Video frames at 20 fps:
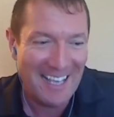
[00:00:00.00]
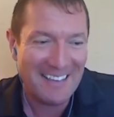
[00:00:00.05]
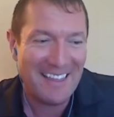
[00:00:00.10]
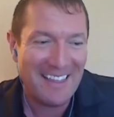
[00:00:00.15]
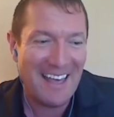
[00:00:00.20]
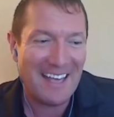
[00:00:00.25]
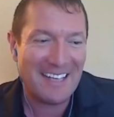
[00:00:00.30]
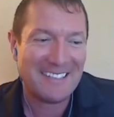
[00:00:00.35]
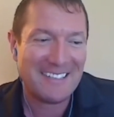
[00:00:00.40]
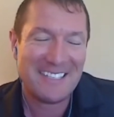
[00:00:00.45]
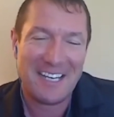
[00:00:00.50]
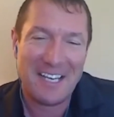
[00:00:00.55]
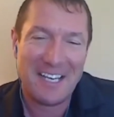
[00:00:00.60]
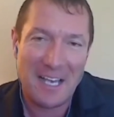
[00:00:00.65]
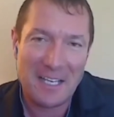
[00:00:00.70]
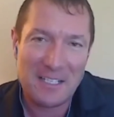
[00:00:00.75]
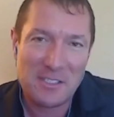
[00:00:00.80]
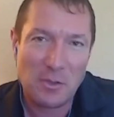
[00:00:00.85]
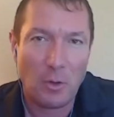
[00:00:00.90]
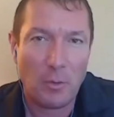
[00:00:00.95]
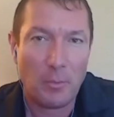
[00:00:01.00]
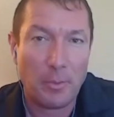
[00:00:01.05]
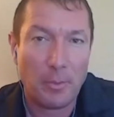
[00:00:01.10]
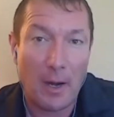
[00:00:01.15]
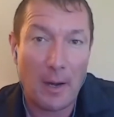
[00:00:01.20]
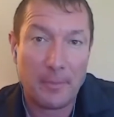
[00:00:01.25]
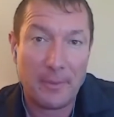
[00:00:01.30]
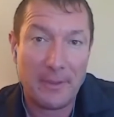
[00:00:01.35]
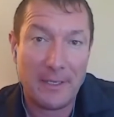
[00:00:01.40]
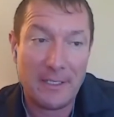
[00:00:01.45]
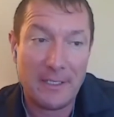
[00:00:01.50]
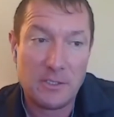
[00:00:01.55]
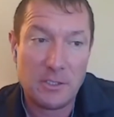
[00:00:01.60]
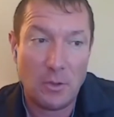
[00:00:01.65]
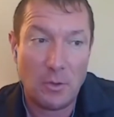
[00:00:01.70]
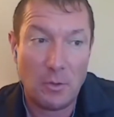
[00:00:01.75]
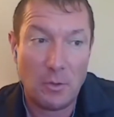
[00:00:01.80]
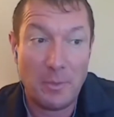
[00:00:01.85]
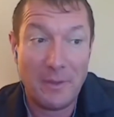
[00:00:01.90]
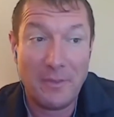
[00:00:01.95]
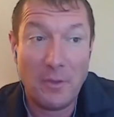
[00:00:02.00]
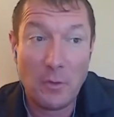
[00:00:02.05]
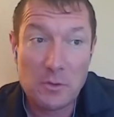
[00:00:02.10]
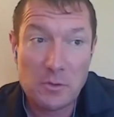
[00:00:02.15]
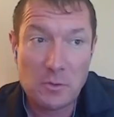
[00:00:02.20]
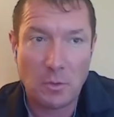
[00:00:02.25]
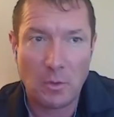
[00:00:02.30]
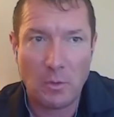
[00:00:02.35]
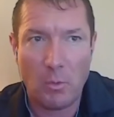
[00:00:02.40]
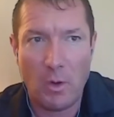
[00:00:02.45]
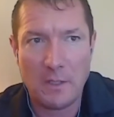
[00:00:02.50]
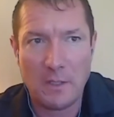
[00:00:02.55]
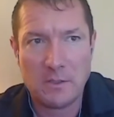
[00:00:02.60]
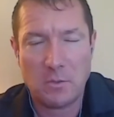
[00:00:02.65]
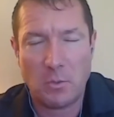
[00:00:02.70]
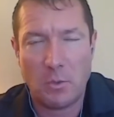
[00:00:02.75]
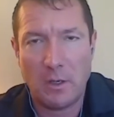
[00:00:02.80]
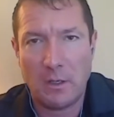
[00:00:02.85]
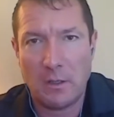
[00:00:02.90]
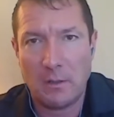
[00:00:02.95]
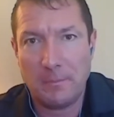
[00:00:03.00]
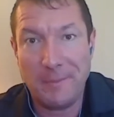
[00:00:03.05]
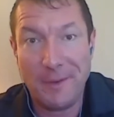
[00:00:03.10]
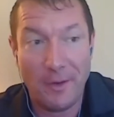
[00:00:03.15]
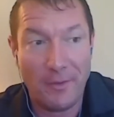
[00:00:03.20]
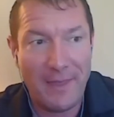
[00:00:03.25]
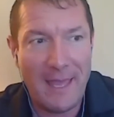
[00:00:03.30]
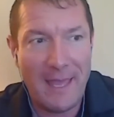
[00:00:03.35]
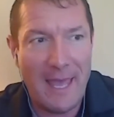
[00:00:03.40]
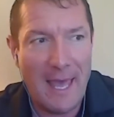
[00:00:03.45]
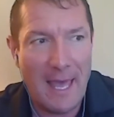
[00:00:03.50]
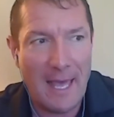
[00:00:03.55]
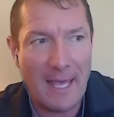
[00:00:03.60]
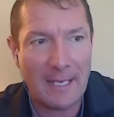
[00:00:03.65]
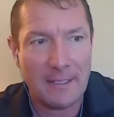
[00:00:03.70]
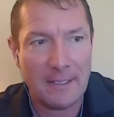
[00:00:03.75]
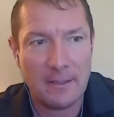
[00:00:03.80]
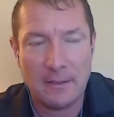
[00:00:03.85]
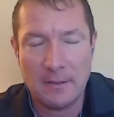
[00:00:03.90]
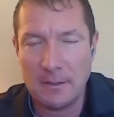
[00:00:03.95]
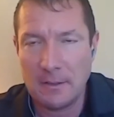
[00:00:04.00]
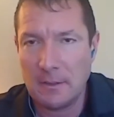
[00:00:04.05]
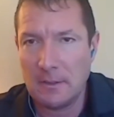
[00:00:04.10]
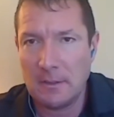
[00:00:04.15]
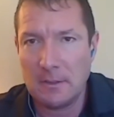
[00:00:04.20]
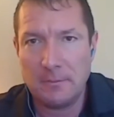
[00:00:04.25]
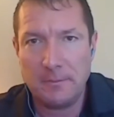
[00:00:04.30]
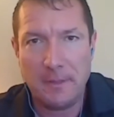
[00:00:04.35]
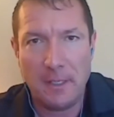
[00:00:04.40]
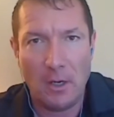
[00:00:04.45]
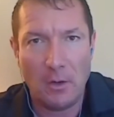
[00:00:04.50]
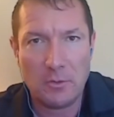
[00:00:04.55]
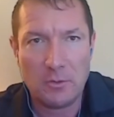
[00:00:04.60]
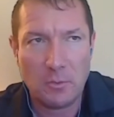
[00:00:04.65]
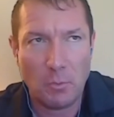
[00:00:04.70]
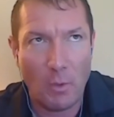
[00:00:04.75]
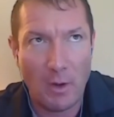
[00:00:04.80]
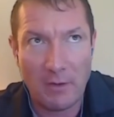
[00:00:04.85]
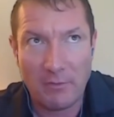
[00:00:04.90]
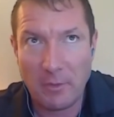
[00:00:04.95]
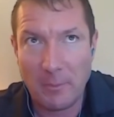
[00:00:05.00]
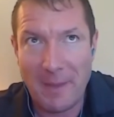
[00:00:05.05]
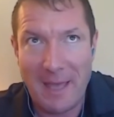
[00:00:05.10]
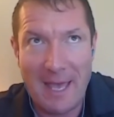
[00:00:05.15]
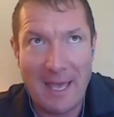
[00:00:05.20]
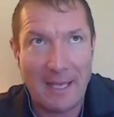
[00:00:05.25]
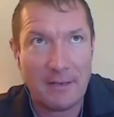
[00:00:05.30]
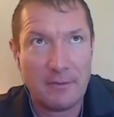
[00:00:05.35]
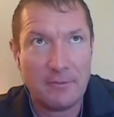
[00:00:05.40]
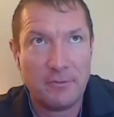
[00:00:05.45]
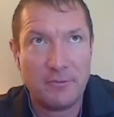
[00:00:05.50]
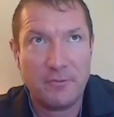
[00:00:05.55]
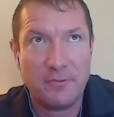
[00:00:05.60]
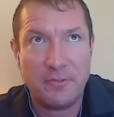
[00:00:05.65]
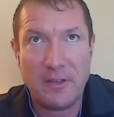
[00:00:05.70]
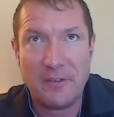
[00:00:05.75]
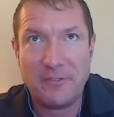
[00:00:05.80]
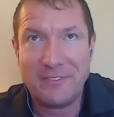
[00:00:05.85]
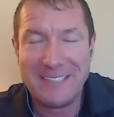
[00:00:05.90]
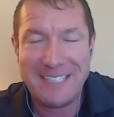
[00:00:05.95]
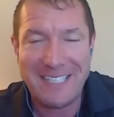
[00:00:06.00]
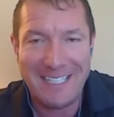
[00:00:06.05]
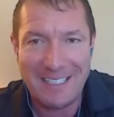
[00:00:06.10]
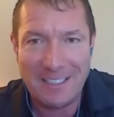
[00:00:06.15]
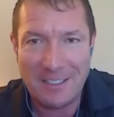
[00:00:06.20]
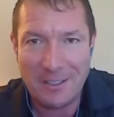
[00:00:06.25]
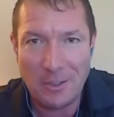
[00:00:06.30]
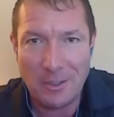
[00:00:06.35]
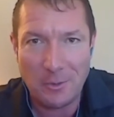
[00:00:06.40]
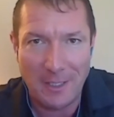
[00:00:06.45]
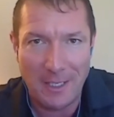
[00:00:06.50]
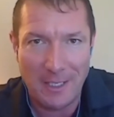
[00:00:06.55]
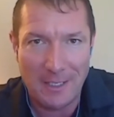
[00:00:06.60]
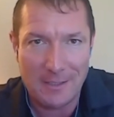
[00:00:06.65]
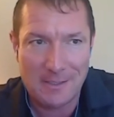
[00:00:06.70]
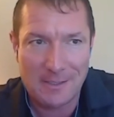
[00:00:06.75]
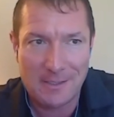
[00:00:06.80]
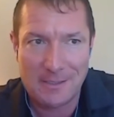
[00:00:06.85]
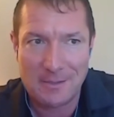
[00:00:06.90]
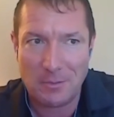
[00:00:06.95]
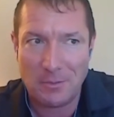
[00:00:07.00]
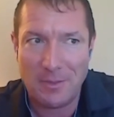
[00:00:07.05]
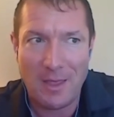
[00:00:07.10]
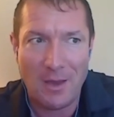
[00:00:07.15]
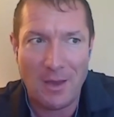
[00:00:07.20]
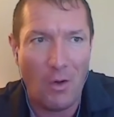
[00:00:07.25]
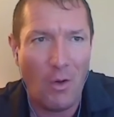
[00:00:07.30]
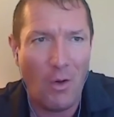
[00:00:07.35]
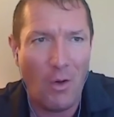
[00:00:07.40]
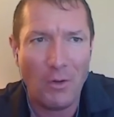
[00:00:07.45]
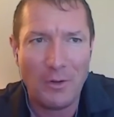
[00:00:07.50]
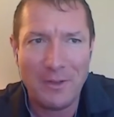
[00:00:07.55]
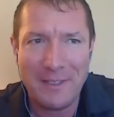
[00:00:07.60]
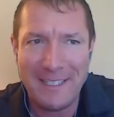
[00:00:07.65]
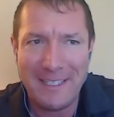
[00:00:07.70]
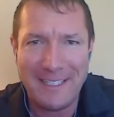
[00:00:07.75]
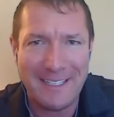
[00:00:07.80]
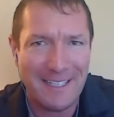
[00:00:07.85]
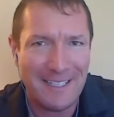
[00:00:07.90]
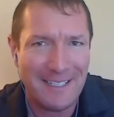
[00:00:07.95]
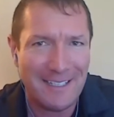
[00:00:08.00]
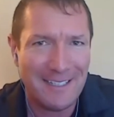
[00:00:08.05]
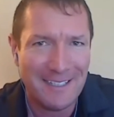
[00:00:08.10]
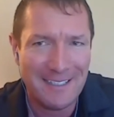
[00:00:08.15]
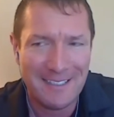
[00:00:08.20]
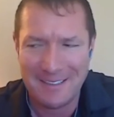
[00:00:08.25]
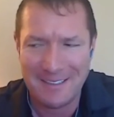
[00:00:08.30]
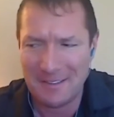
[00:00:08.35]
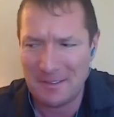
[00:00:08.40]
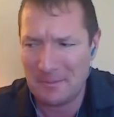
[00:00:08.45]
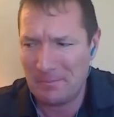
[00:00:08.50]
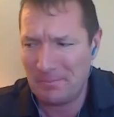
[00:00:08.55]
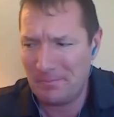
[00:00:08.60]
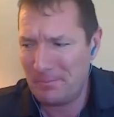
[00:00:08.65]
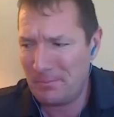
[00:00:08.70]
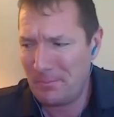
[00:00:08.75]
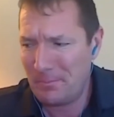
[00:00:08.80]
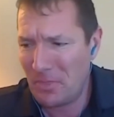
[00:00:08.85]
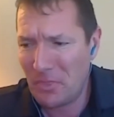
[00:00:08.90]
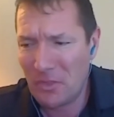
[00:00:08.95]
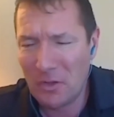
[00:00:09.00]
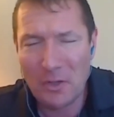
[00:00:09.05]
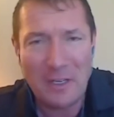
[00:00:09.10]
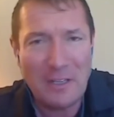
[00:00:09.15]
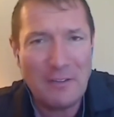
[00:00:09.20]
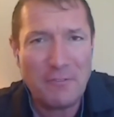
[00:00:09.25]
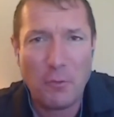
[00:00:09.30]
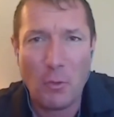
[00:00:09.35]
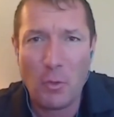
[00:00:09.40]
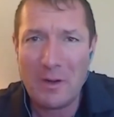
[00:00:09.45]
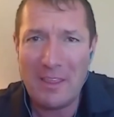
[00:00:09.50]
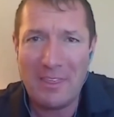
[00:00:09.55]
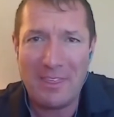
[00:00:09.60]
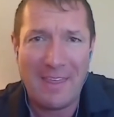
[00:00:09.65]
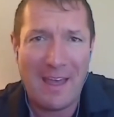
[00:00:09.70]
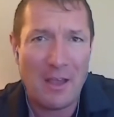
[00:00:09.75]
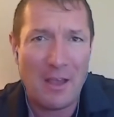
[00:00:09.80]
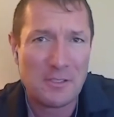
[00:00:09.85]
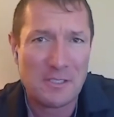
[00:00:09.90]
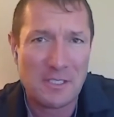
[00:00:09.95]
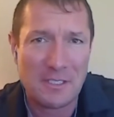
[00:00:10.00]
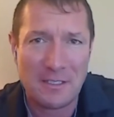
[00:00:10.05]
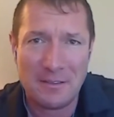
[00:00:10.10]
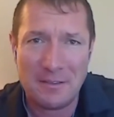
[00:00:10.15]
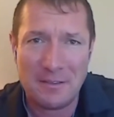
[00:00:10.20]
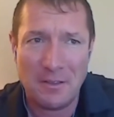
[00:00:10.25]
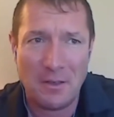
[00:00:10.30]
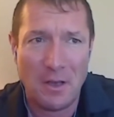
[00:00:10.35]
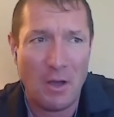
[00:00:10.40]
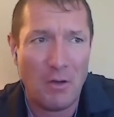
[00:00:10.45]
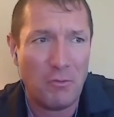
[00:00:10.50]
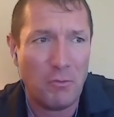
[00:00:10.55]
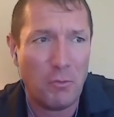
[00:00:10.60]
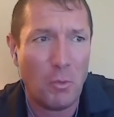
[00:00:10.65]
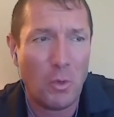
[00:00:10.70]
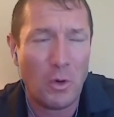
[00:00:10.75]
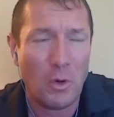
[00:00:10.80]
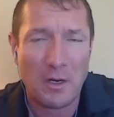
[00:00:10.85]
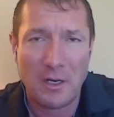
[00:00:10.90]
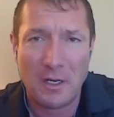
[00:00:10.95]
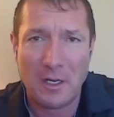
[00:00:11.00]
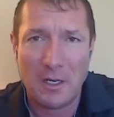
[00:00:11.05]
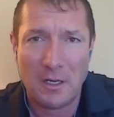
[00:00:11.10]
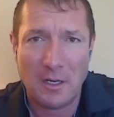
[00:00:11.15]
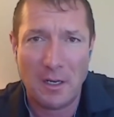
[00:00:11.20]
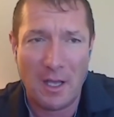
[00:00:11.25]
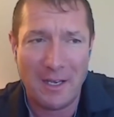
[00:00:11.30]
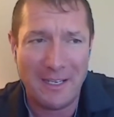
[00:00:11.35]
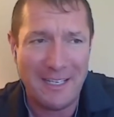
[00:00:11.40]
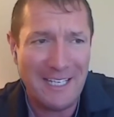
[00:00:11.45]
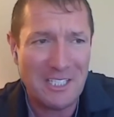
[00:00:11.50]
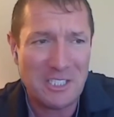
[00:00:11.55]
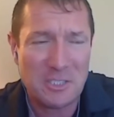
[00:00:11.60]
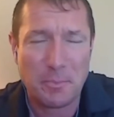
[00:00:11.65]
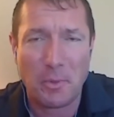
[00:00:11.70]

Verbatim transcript: that I sold property to, but those were ones where, you know, they had, you know, one of them had 15 units that all needed 30, 40,000 of work on each